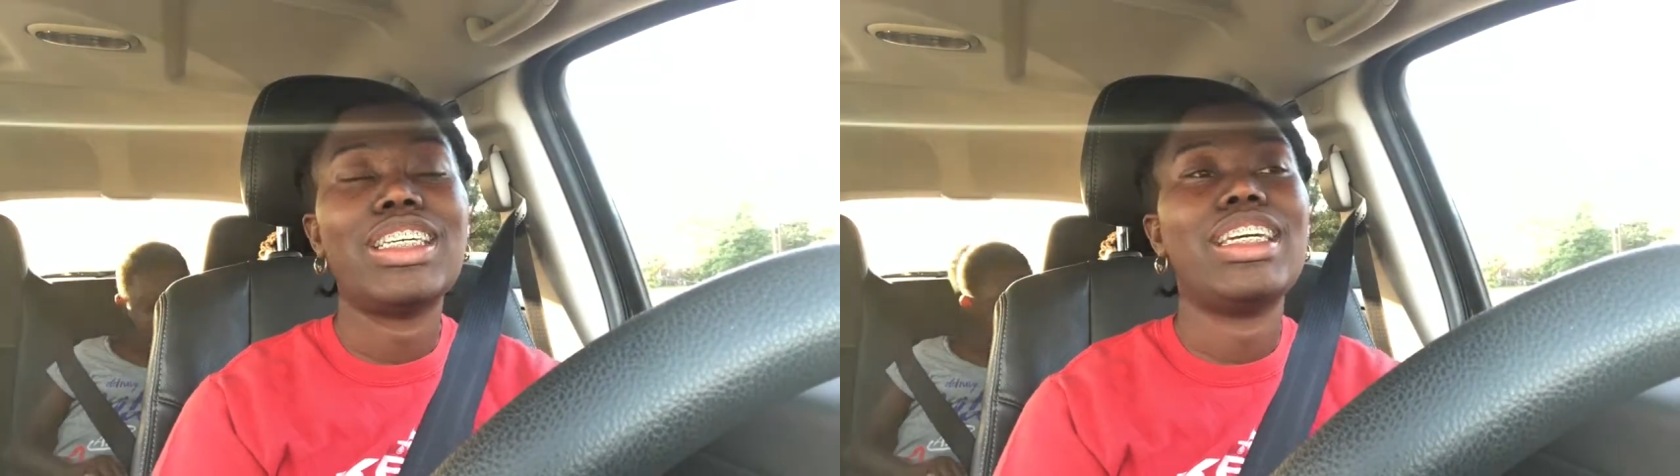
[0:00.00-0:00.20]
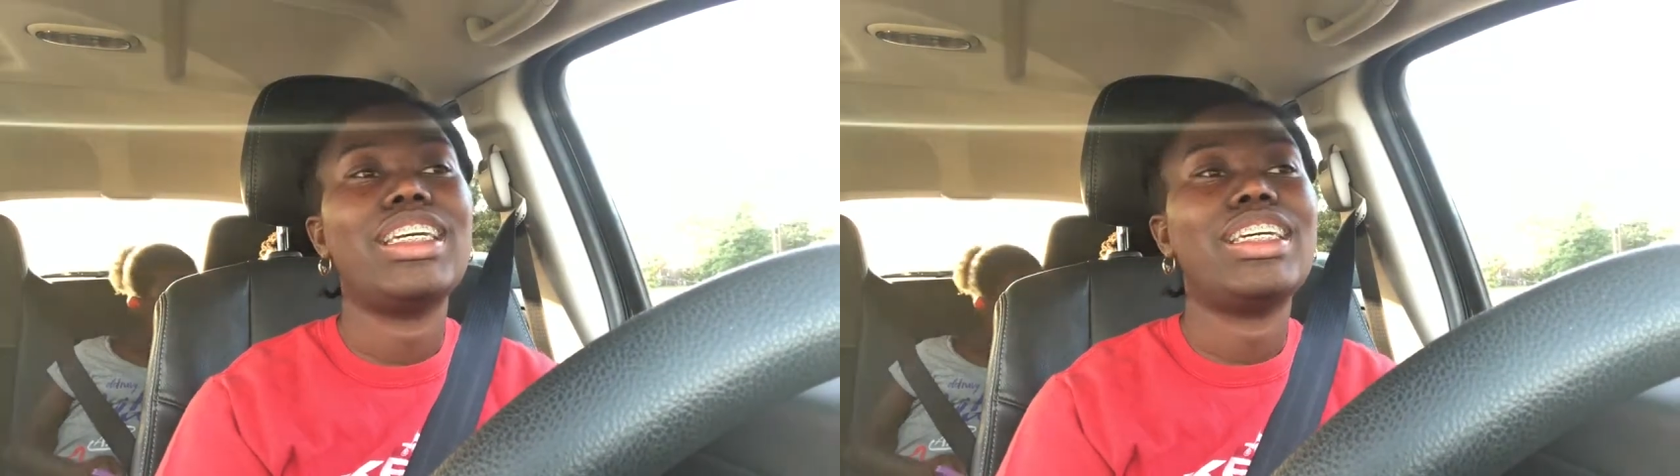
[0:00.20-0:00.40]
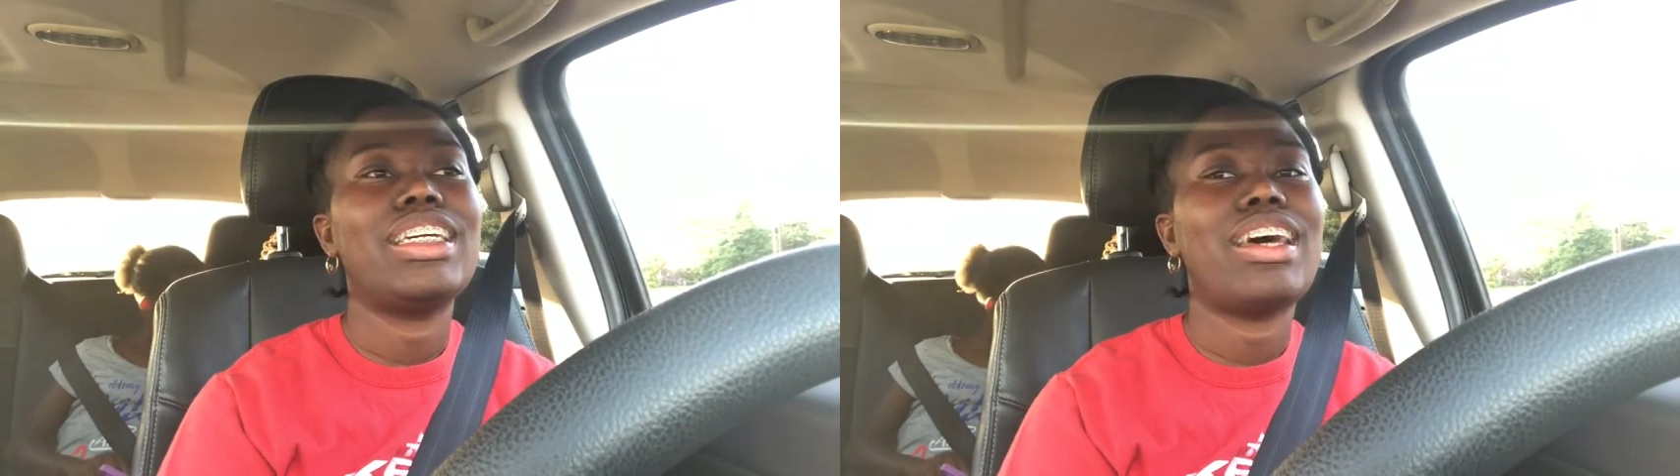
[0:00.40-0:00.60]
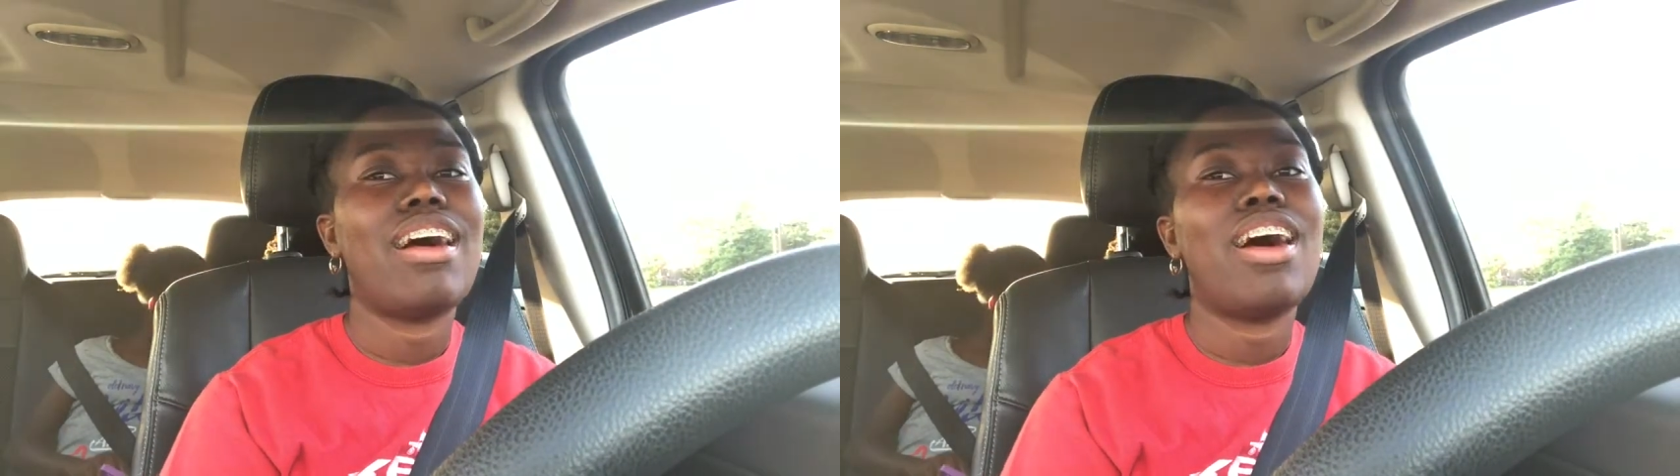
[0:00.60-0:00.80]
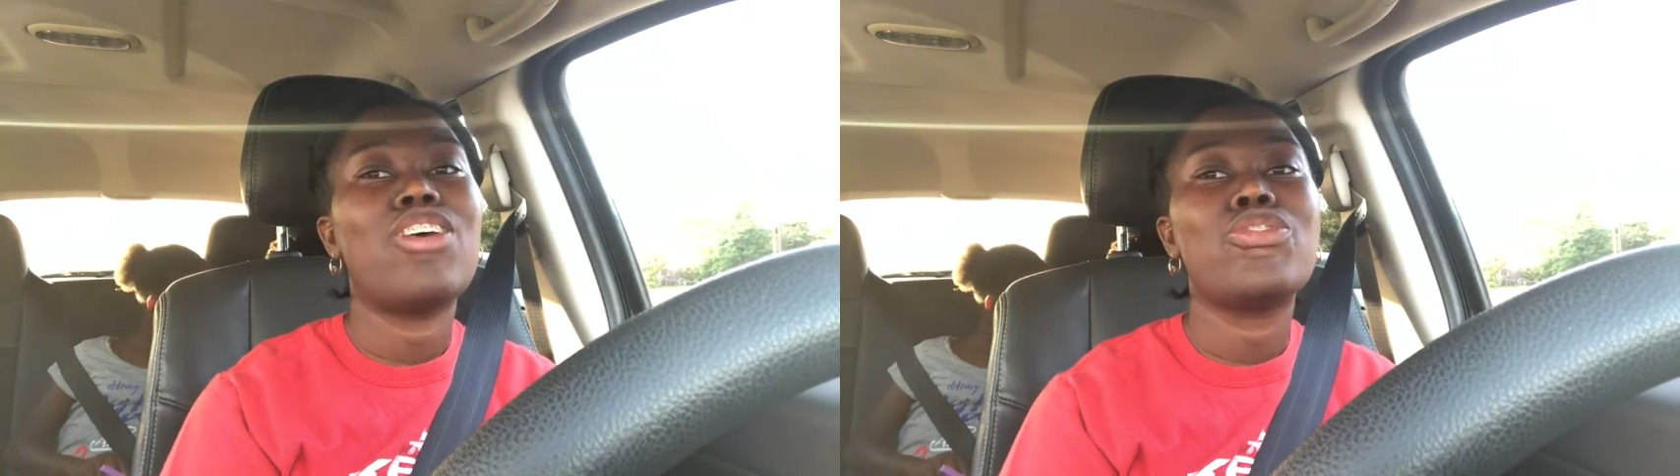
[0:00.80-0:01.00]
then
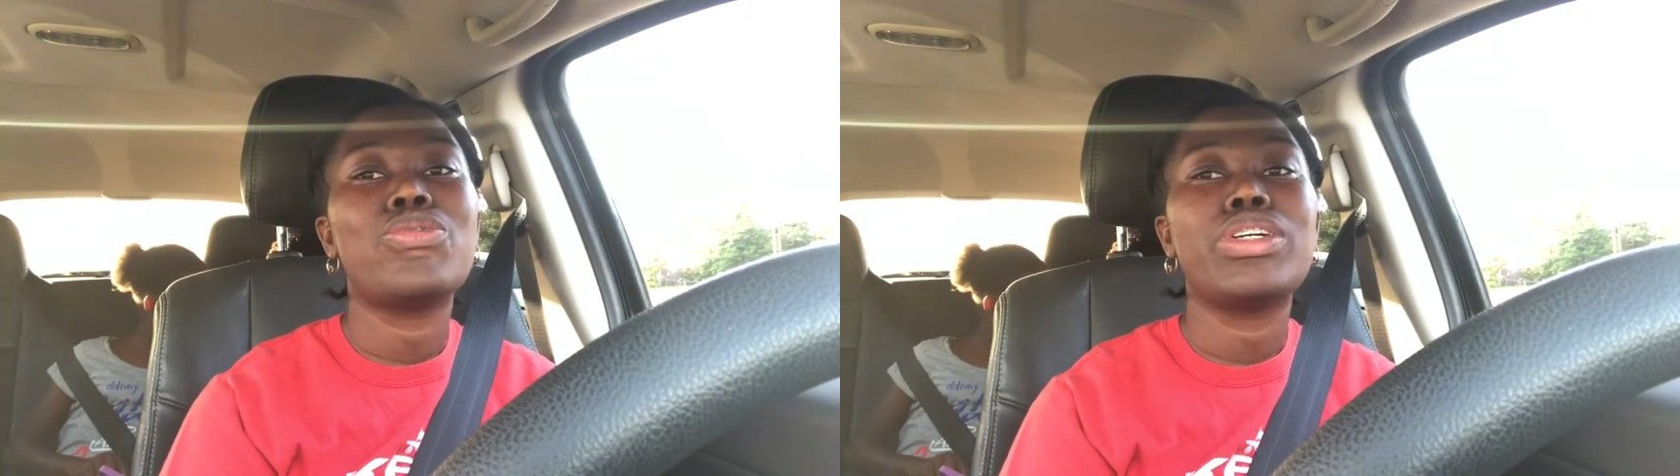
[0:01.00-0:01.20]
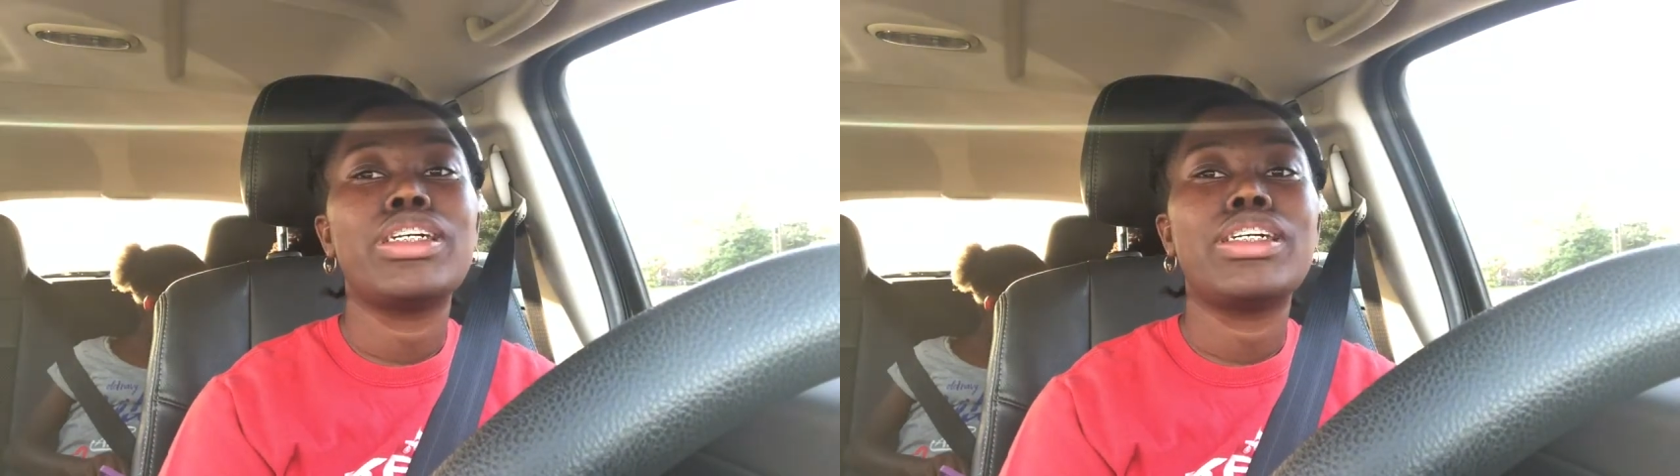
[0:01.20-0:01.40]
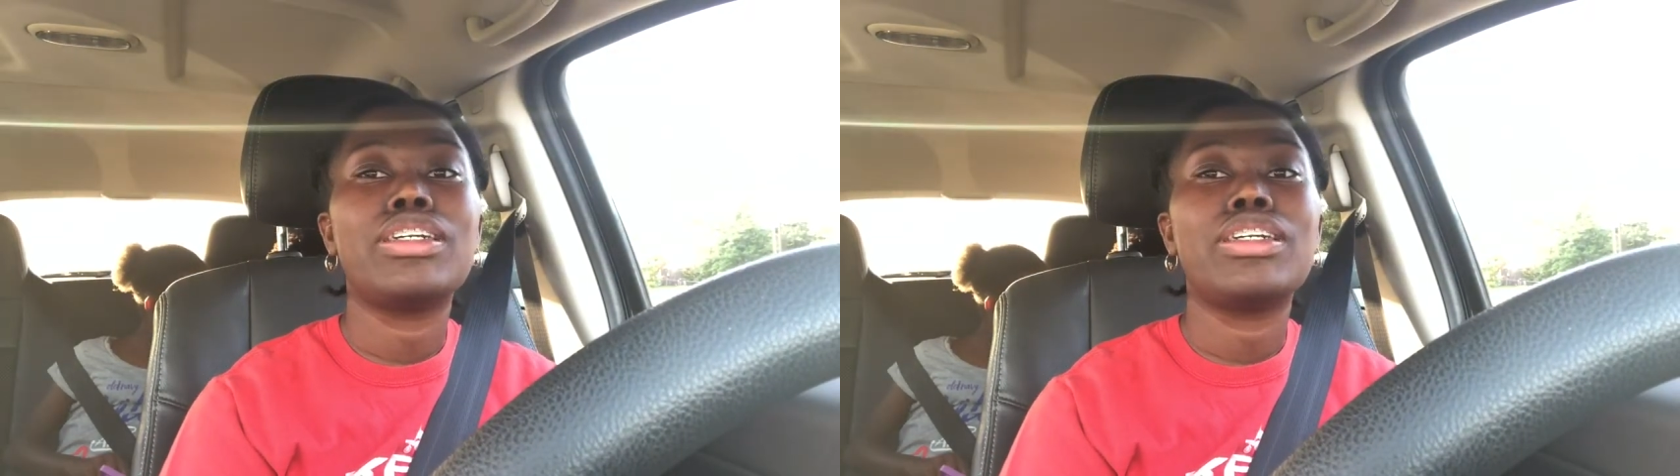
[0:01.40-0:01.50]
I will